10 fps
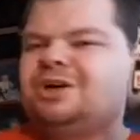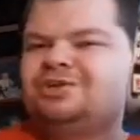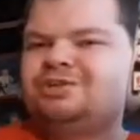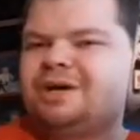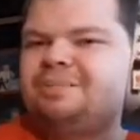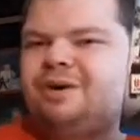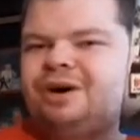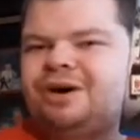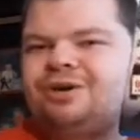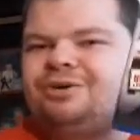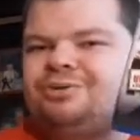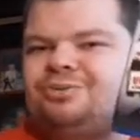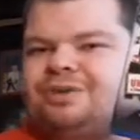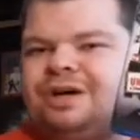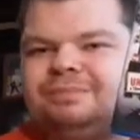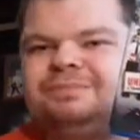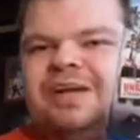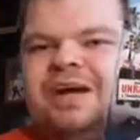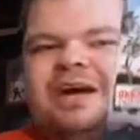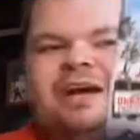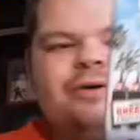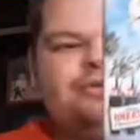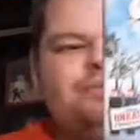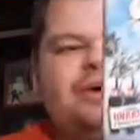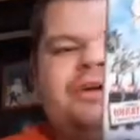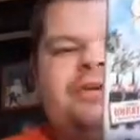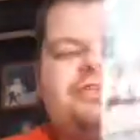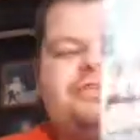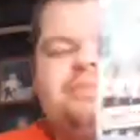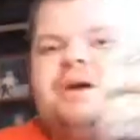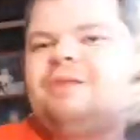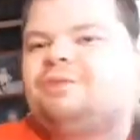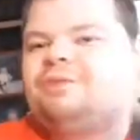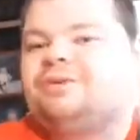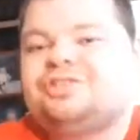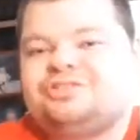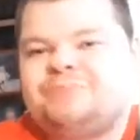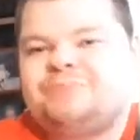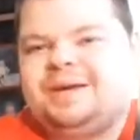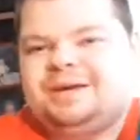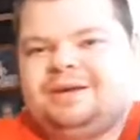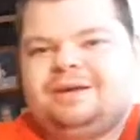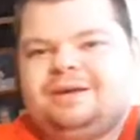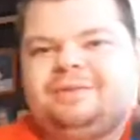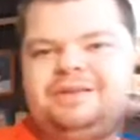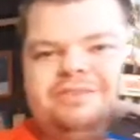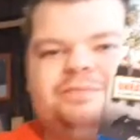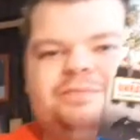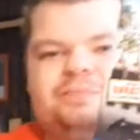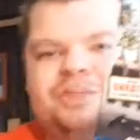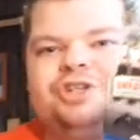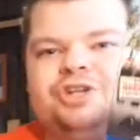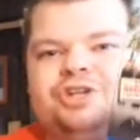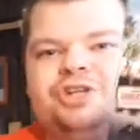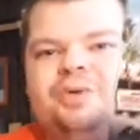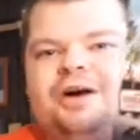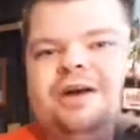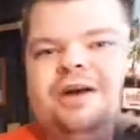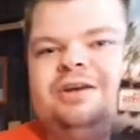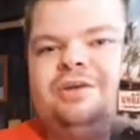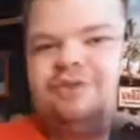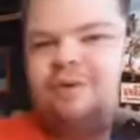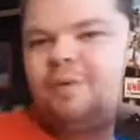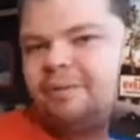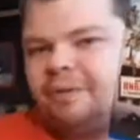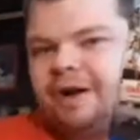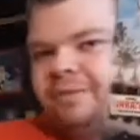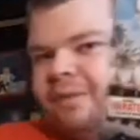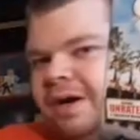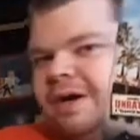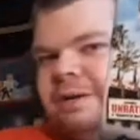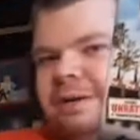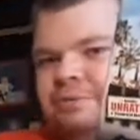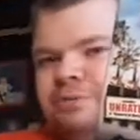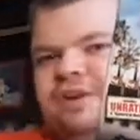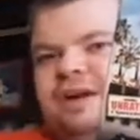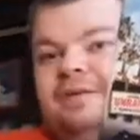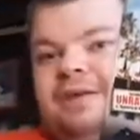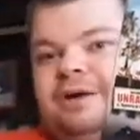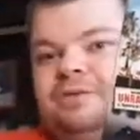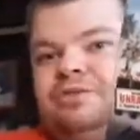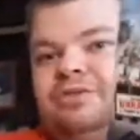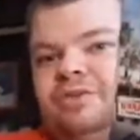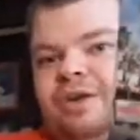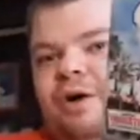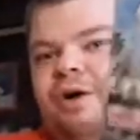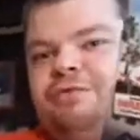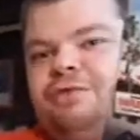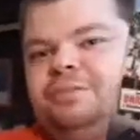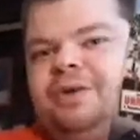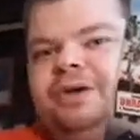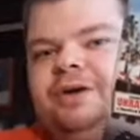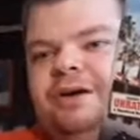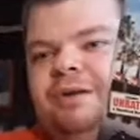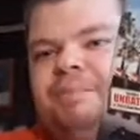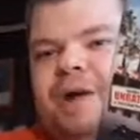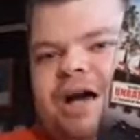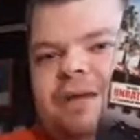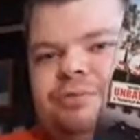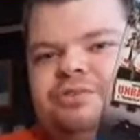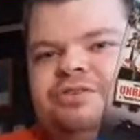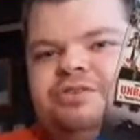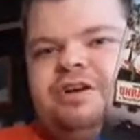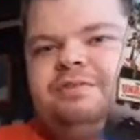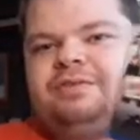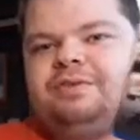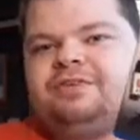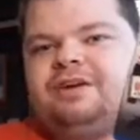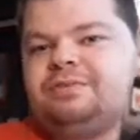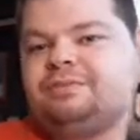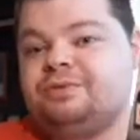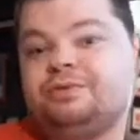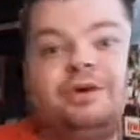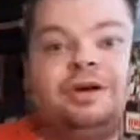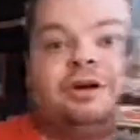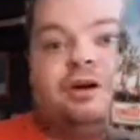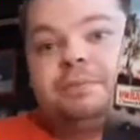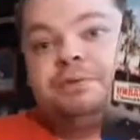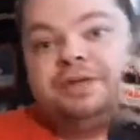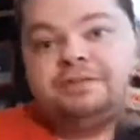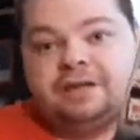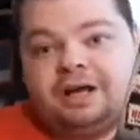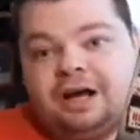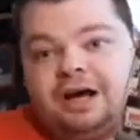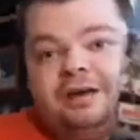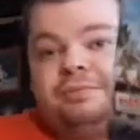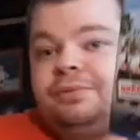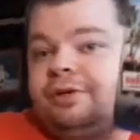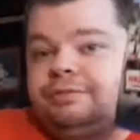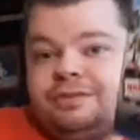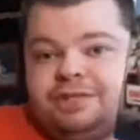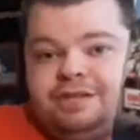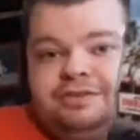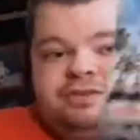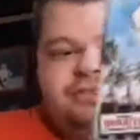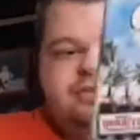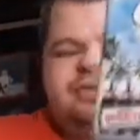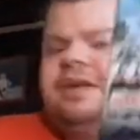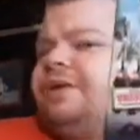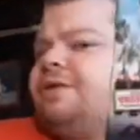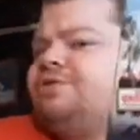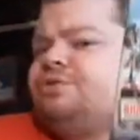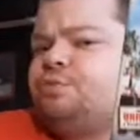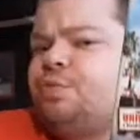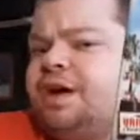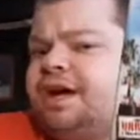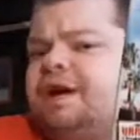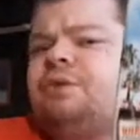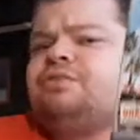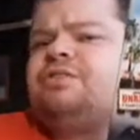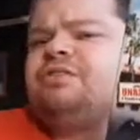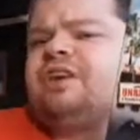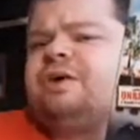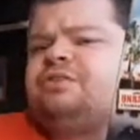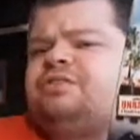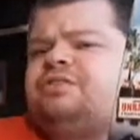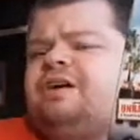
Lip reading: Trey Parker, who's, he's playing, this, religious man, and, this church-going guy, he's going around people's houses, offering them, Bibles and stuff, and telling them, believe in God and believe in Jesus, and he goes to this one house, and this house is,